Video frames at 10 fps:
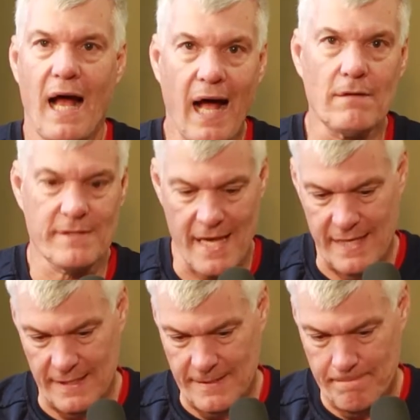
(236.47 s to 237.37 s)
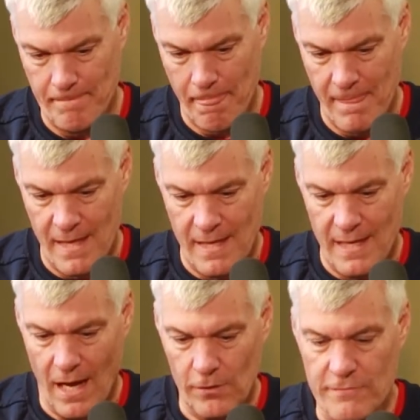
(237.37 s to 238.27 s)
I'll take it.
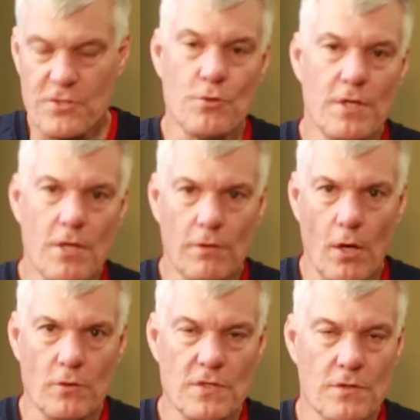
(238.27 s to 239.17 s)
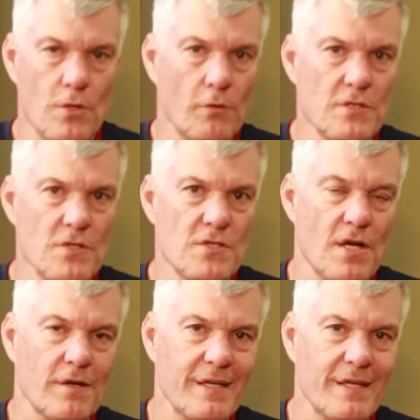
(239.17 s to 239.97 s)
Out of studio notices are